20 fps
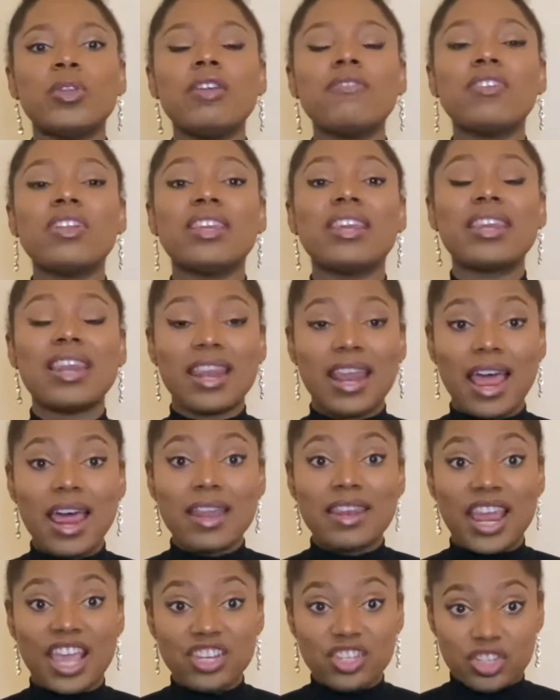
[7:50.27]
even
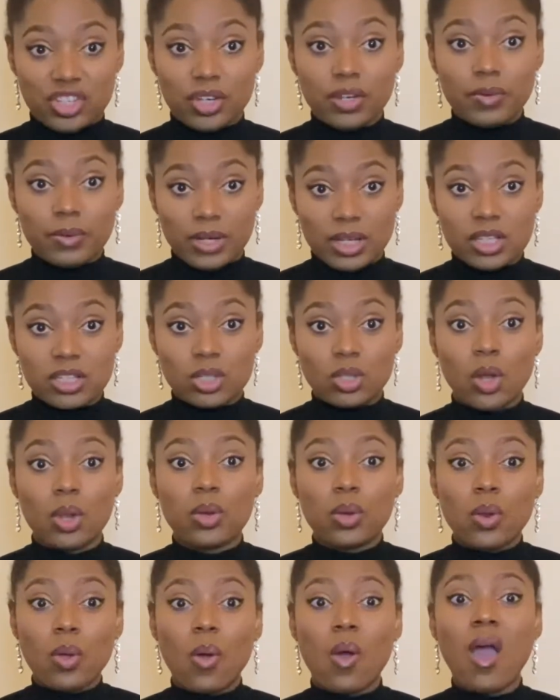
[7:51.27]
Nigerians
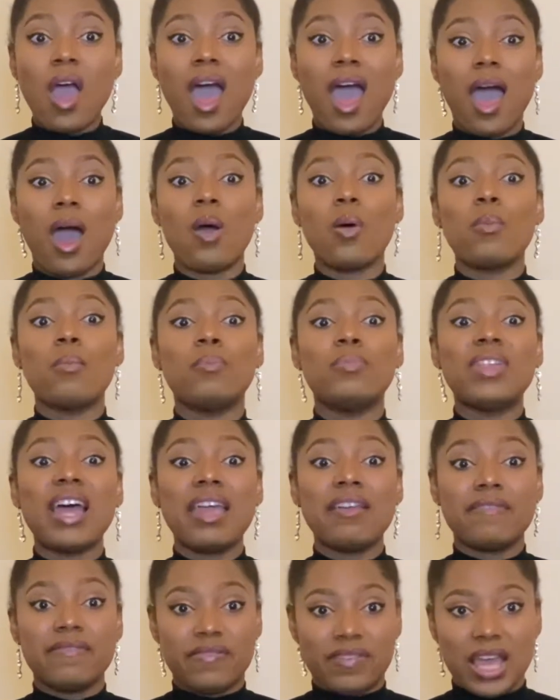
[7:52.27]
don't know how
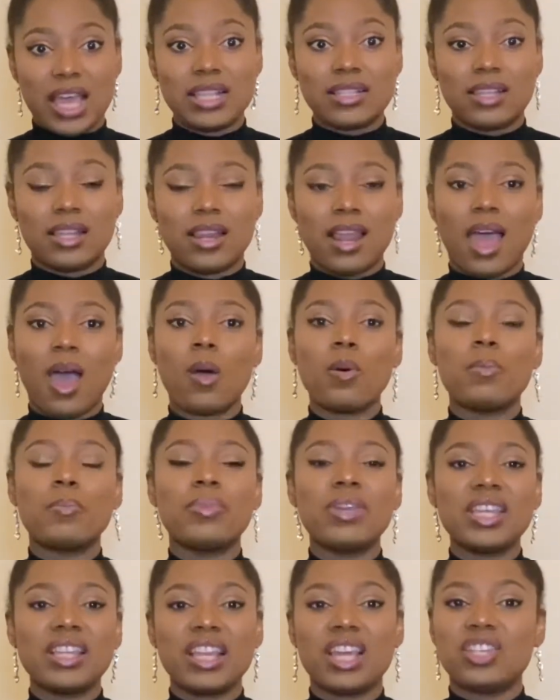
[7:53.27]
diverse and how
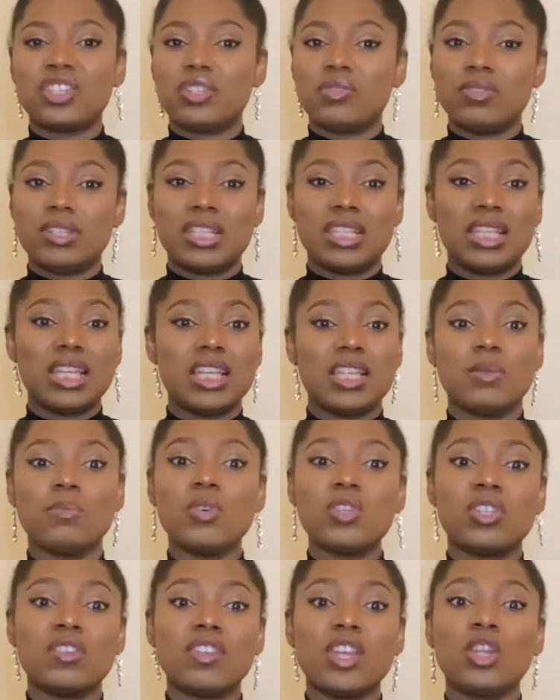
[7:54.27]
big Nigerians
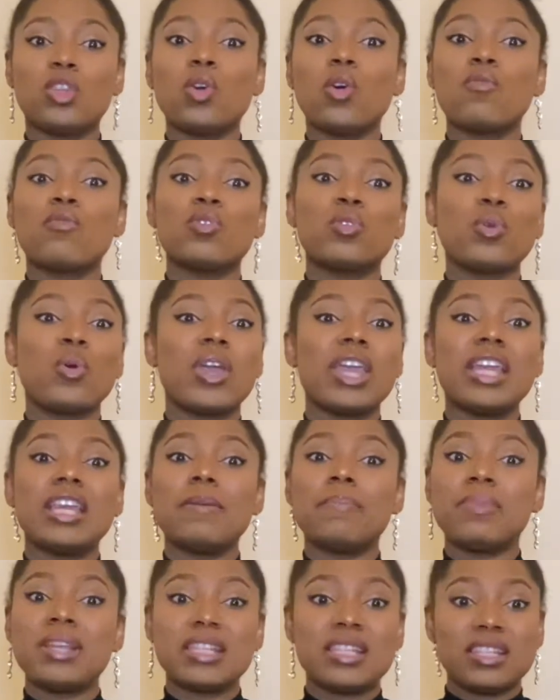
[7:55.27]
is. Most of them don't even know
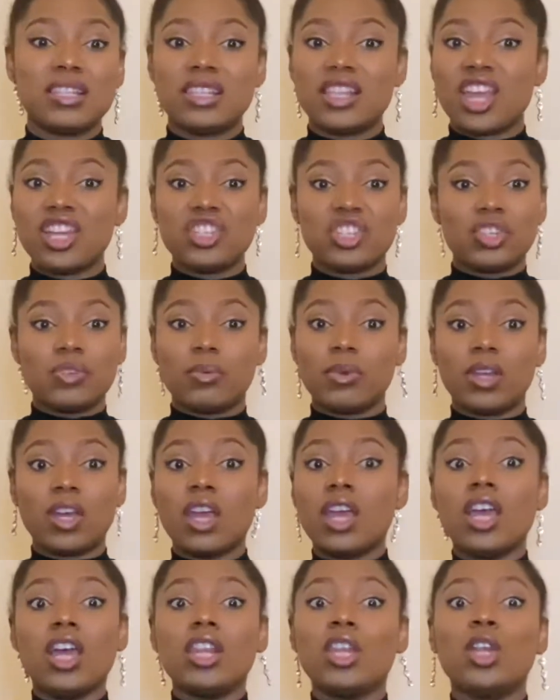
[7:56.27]
any places in
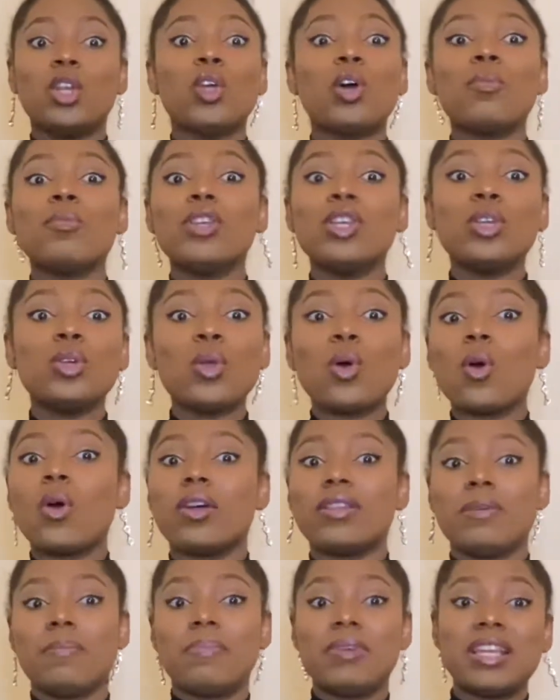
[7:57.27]
Nigeria. They don't really
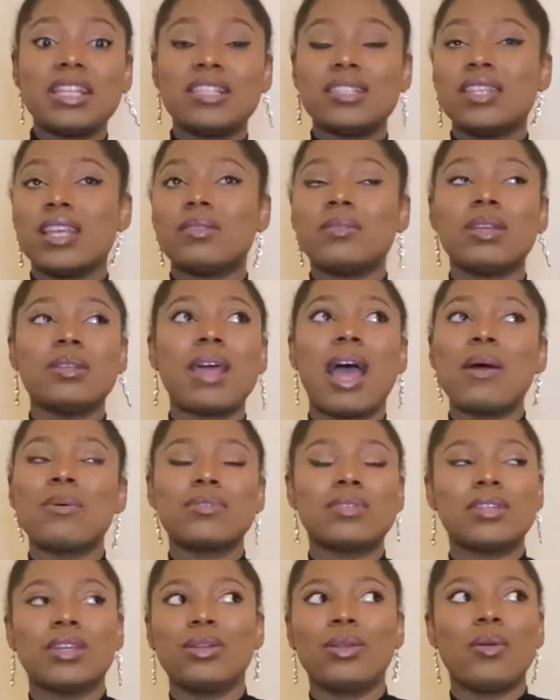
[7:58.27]
know other places except
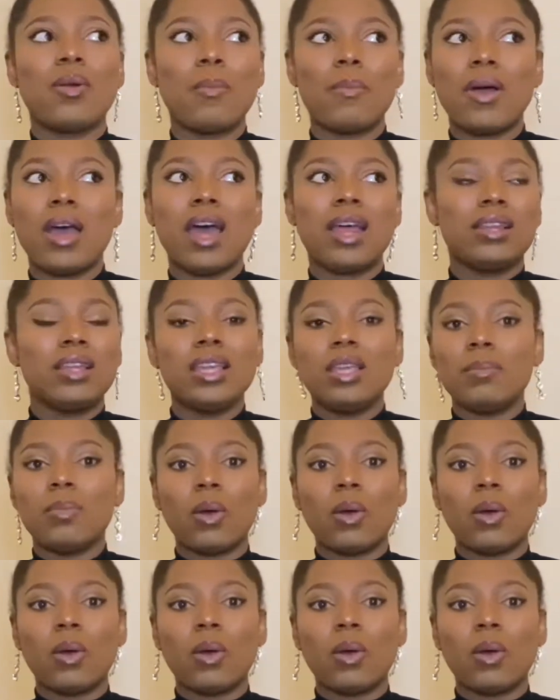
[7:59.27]
Hausa, Yoruba, and